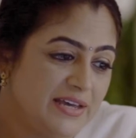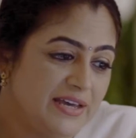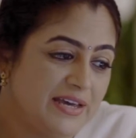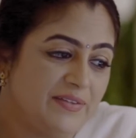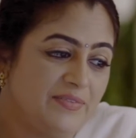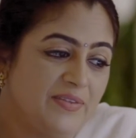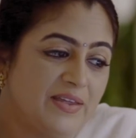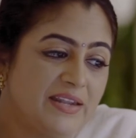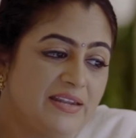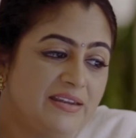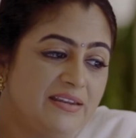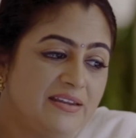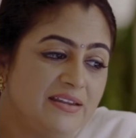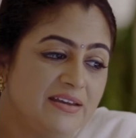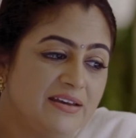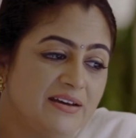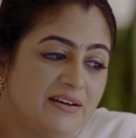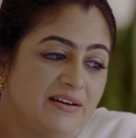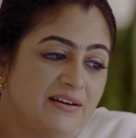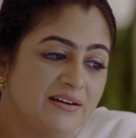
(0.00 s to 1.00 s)
And then
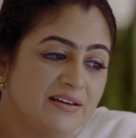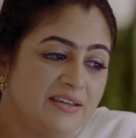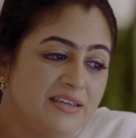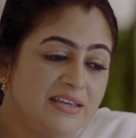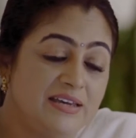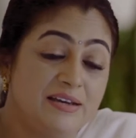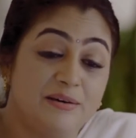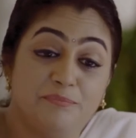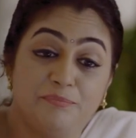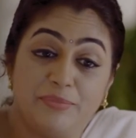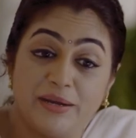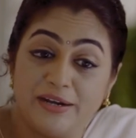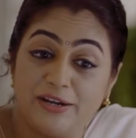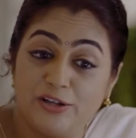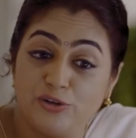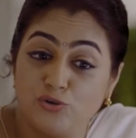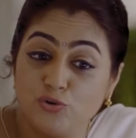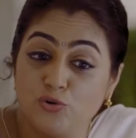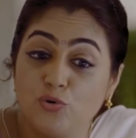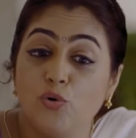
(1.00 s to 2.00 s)
he compared
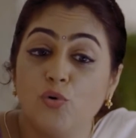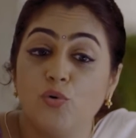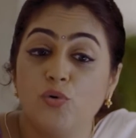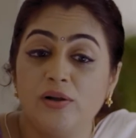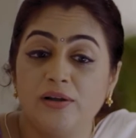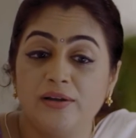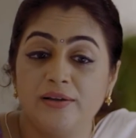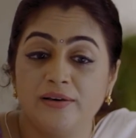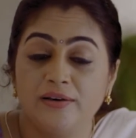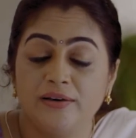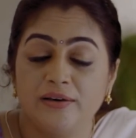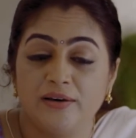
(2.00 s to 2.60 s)
it to gold,